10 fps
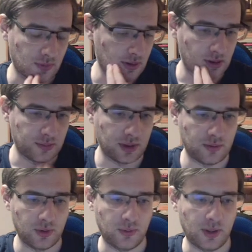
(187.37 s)
I
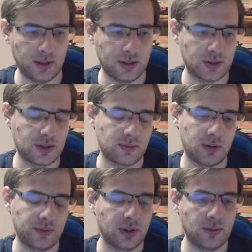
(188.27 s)
believe, advantage, one
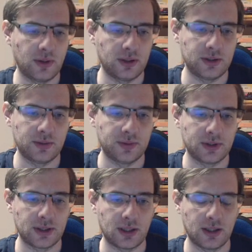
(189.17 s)
of the advantages of
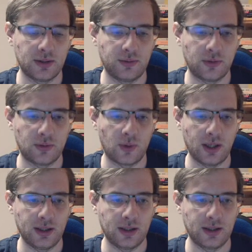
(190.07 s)
this line for
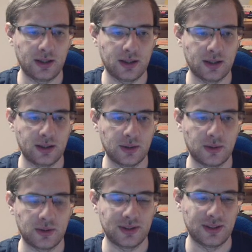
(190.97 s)
white, that you
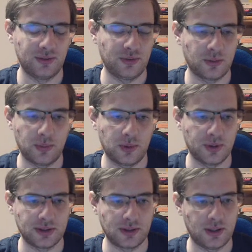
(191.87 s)
know, this c4 pawn
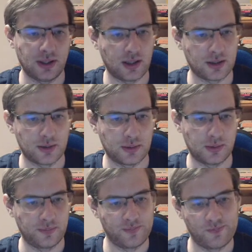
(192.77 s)
is really hard to